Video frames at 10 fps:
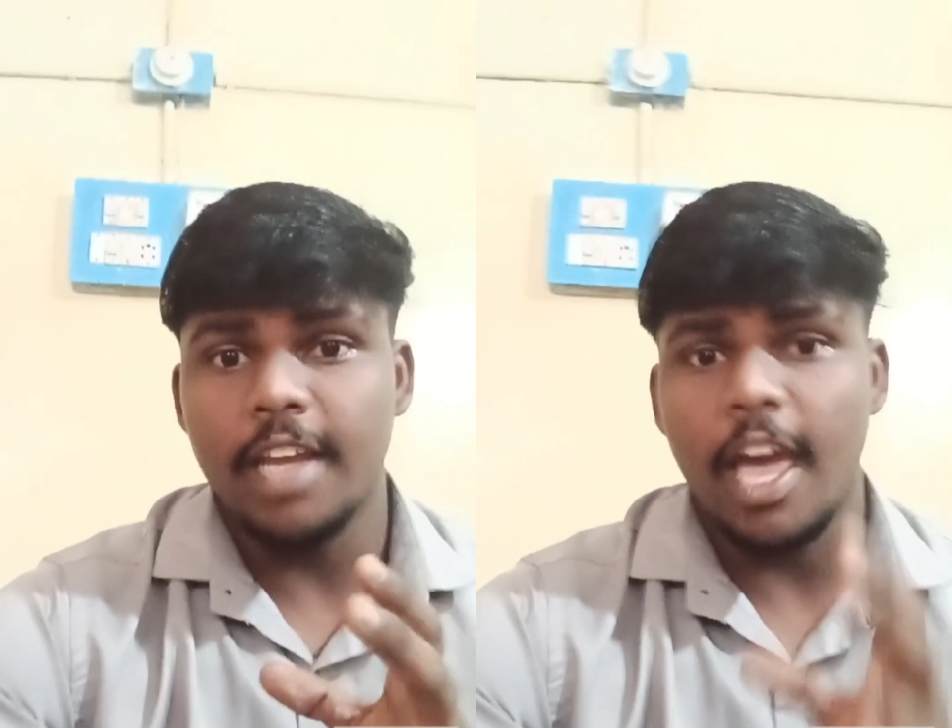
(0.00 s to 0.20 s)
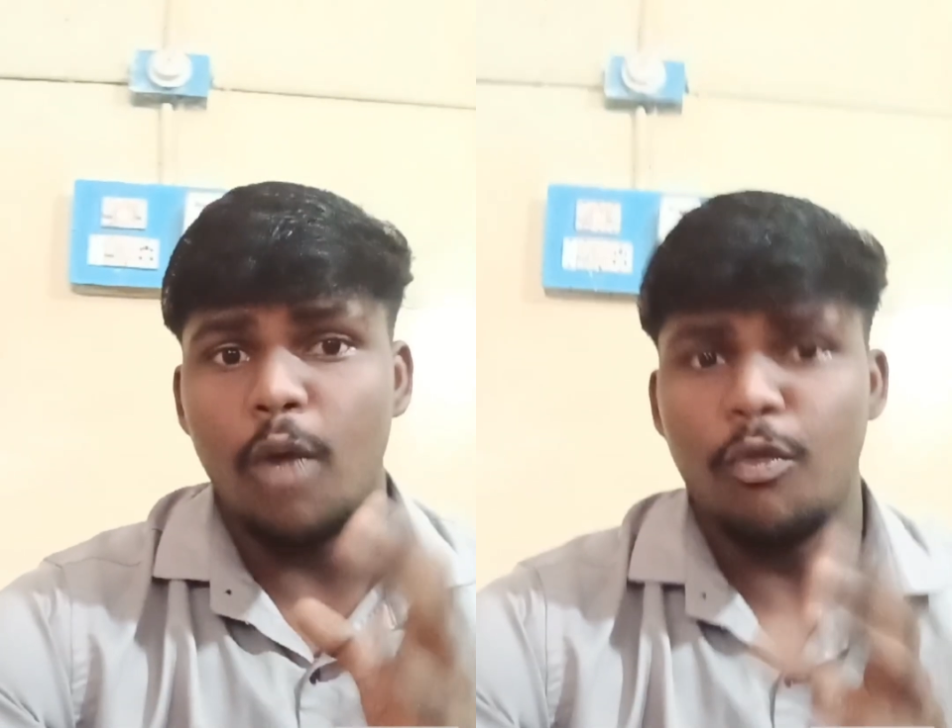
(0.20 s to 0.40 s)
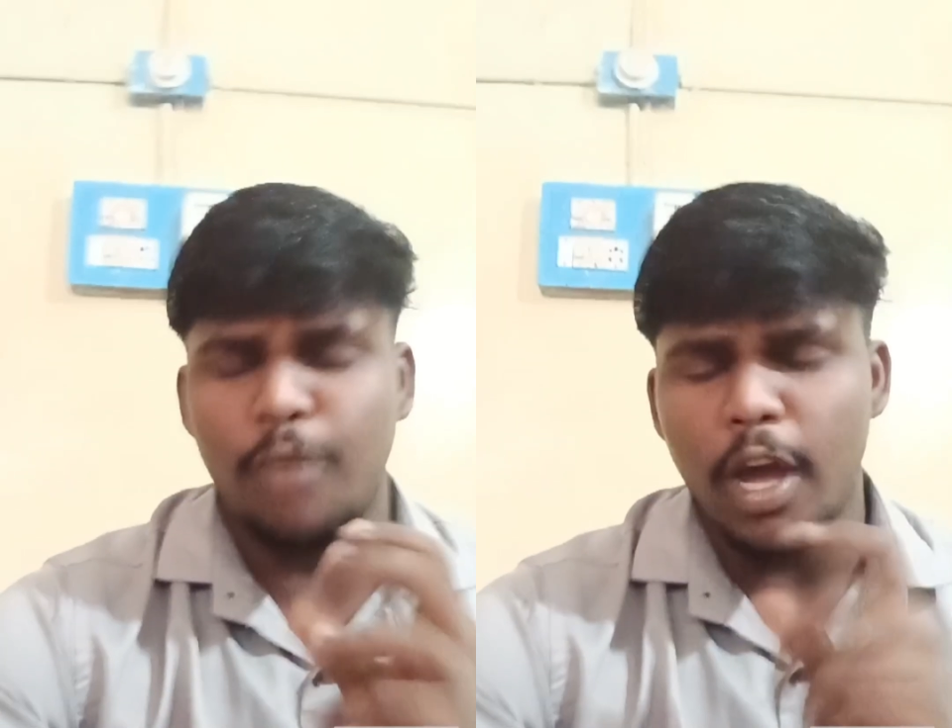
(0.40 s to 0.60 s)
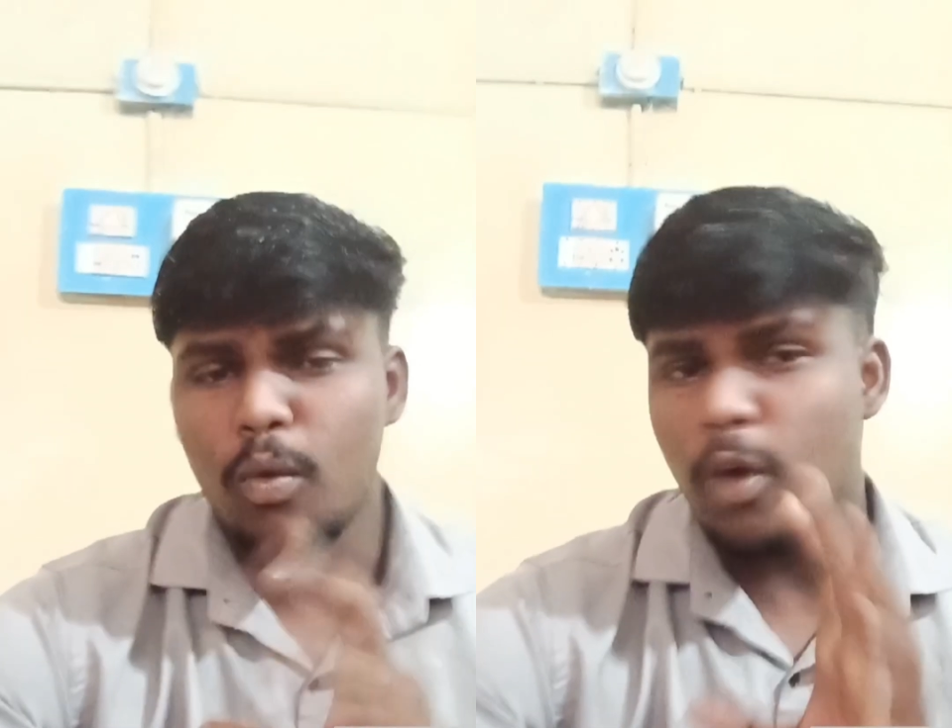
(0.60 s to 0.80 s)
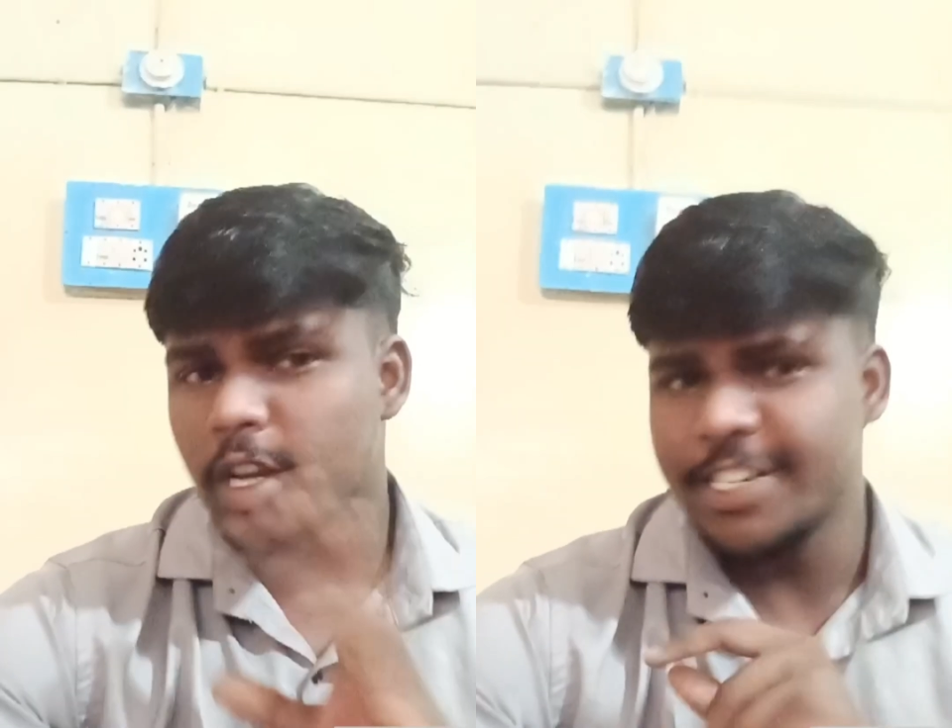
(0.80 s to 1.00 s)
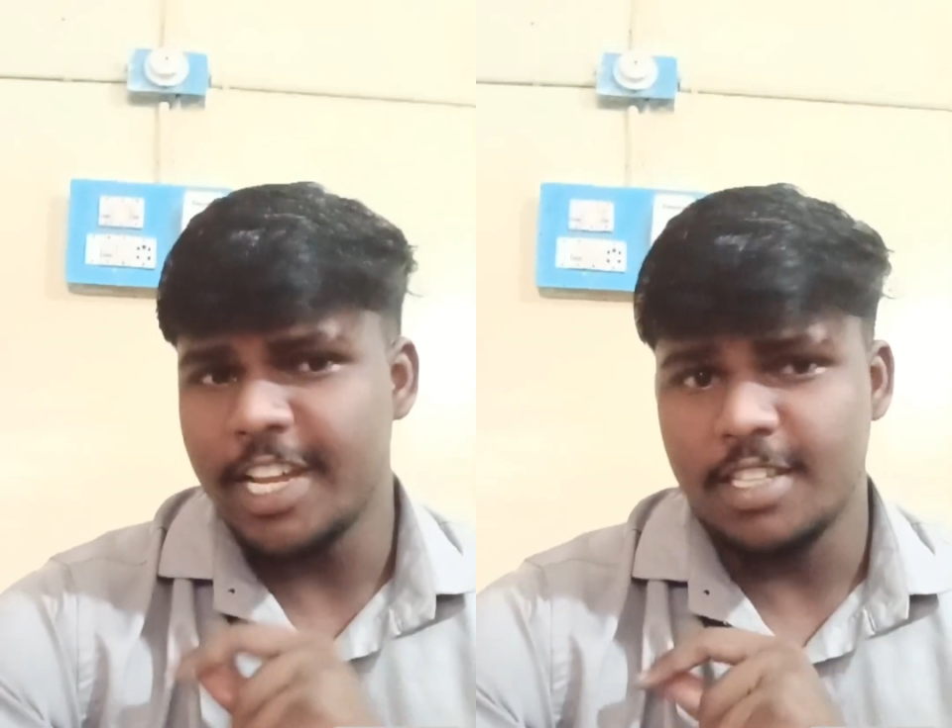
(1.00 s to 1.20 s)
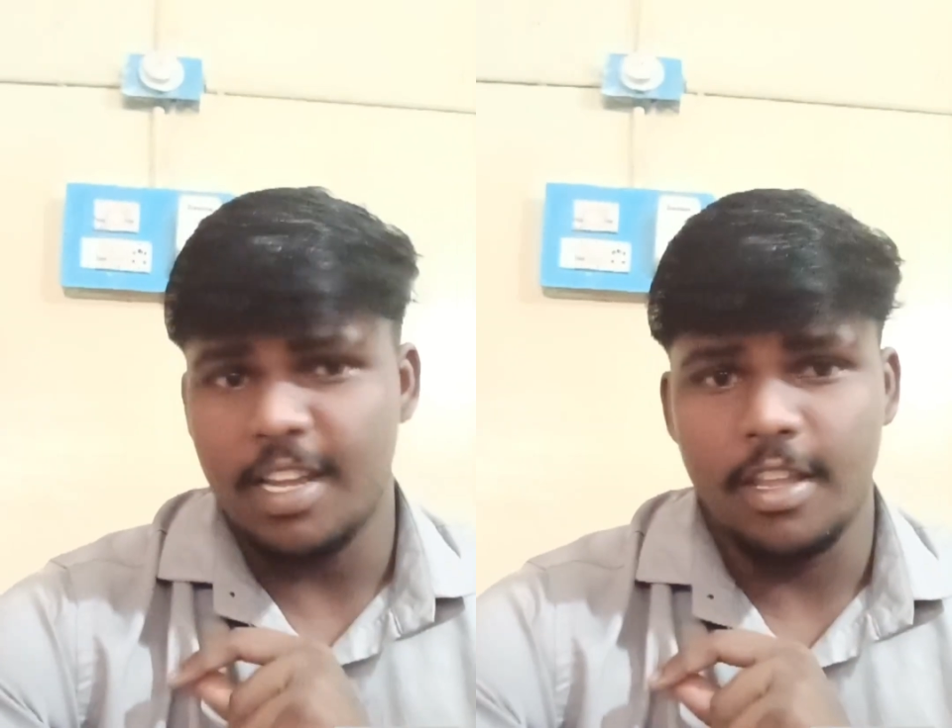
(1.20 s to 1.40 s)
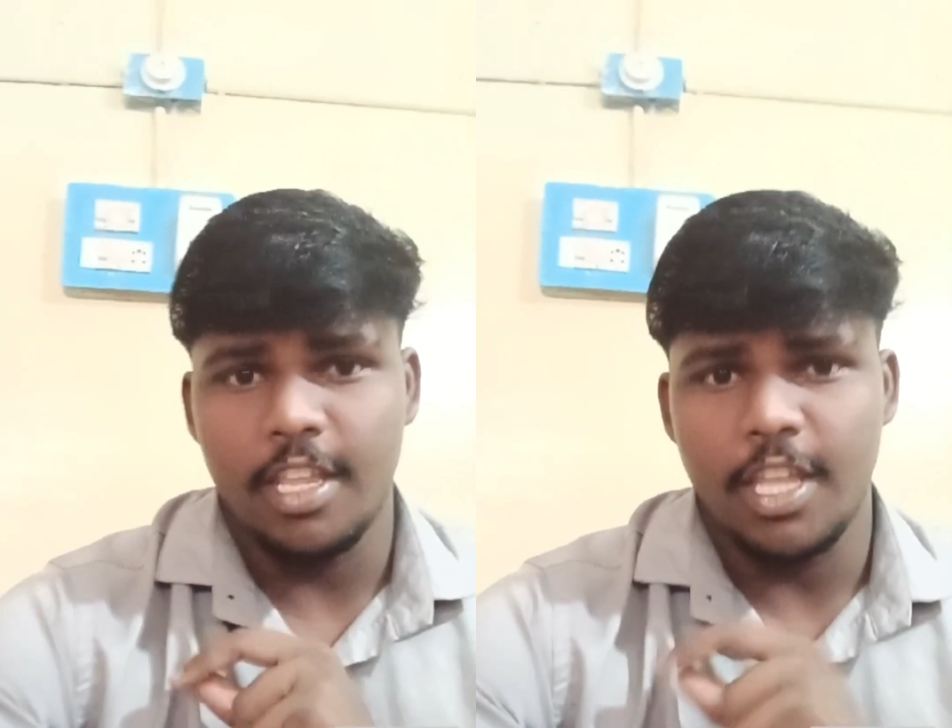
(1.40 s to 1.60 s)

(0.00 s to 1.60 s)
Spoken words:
have 5 workstations.